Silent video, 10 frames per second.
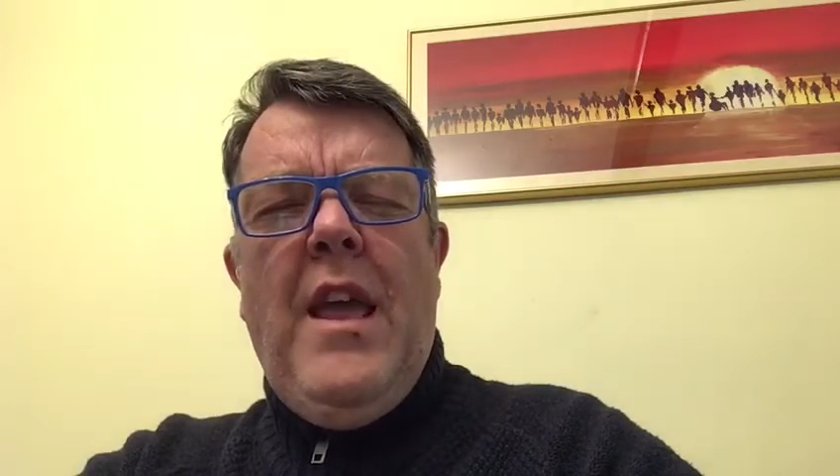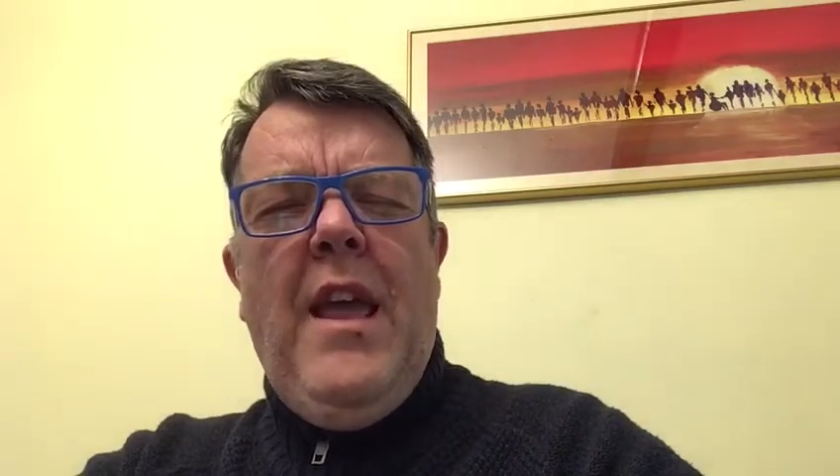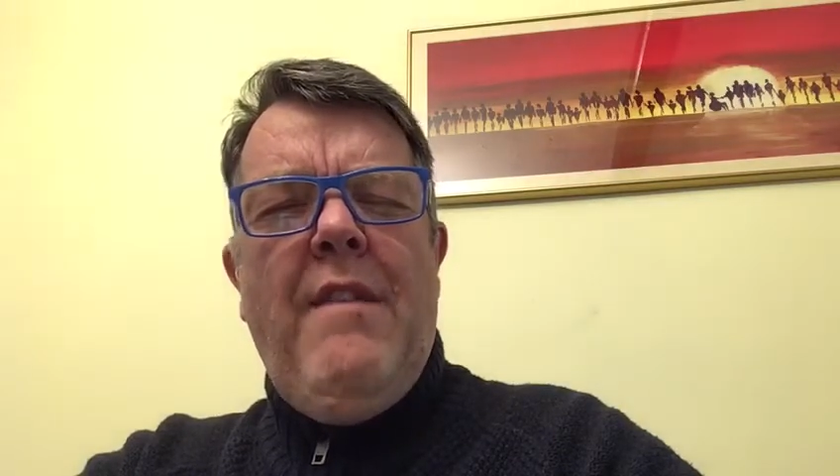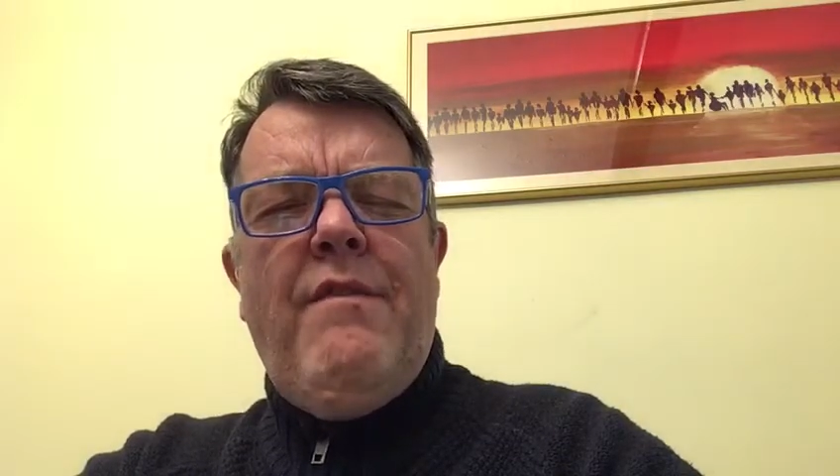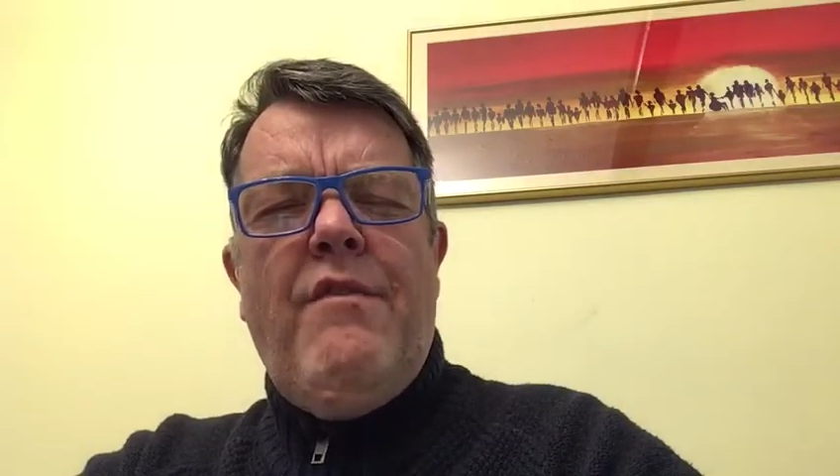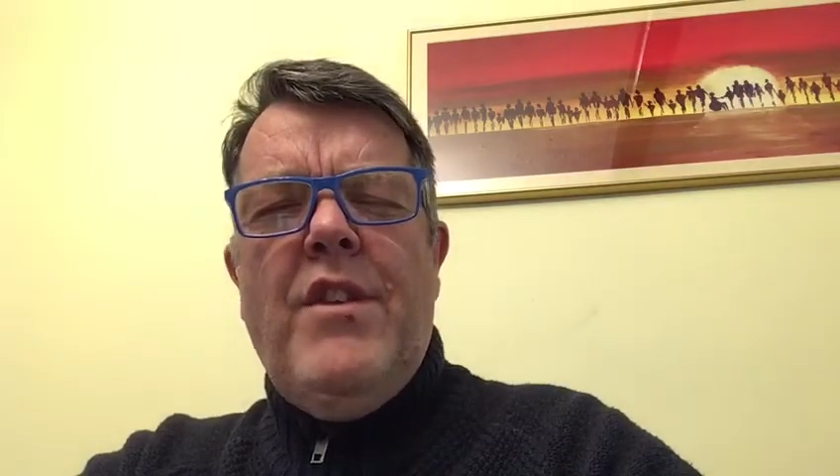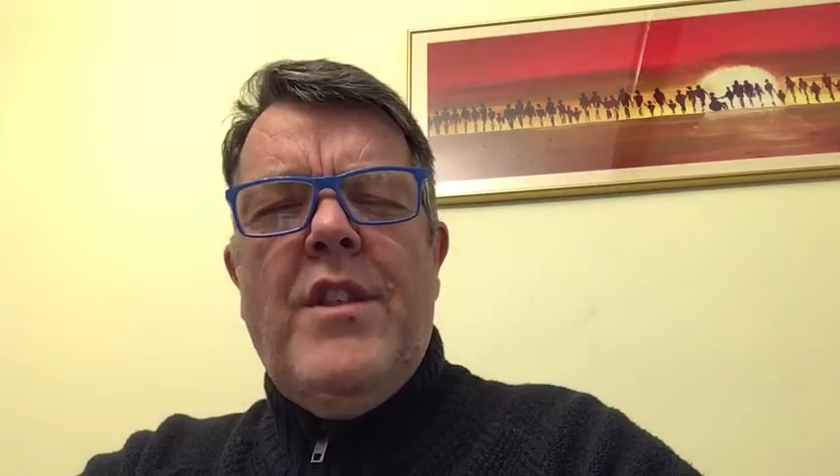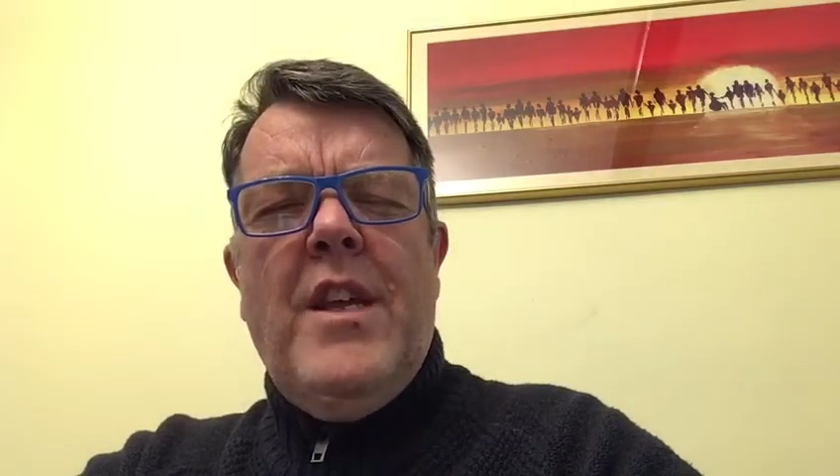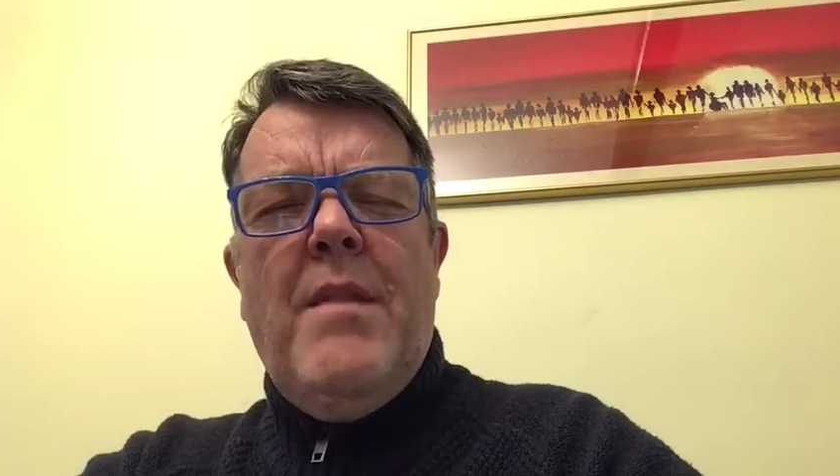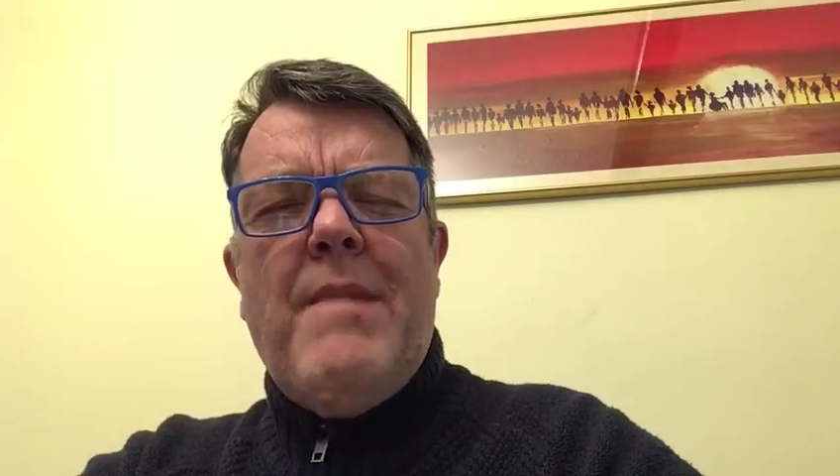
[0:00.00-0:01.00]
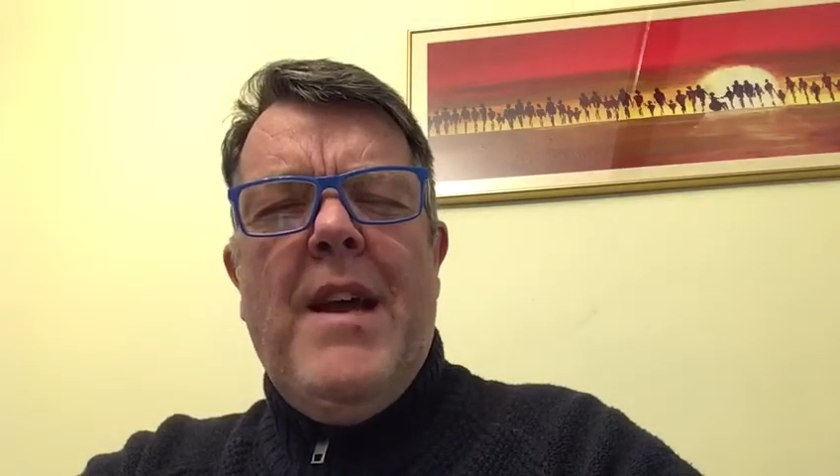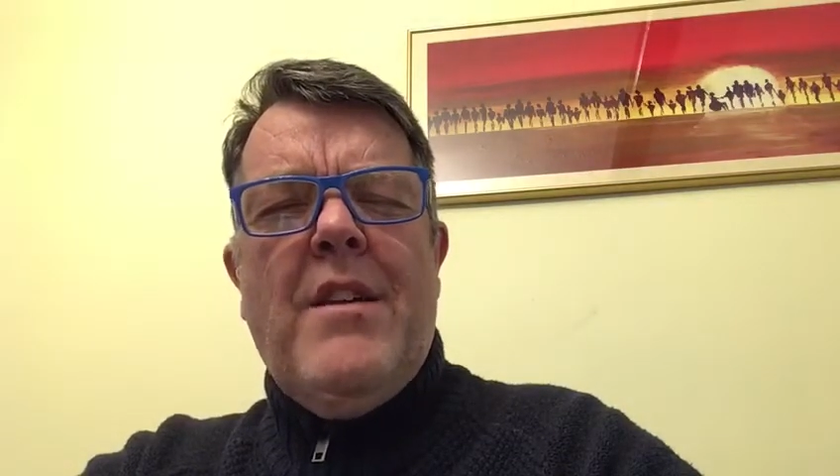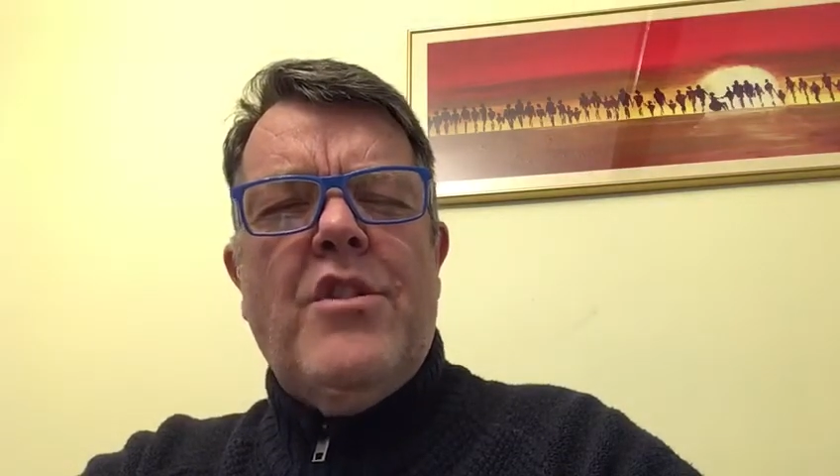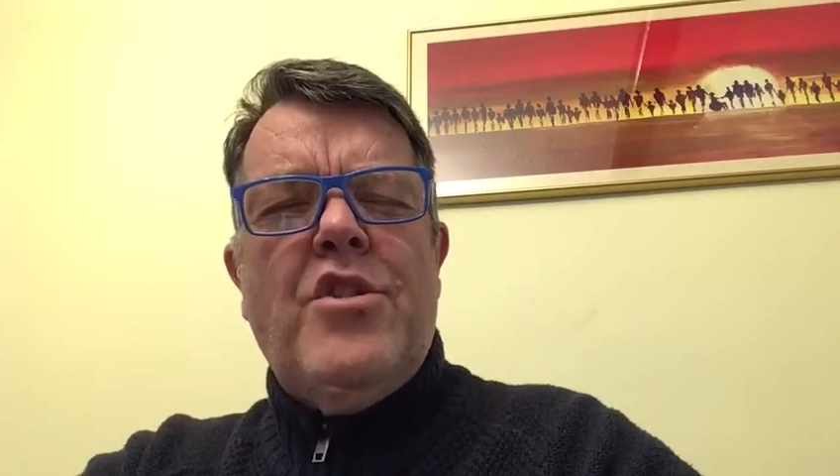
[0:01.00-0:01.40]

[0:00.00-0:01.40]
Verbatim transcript: everything about us.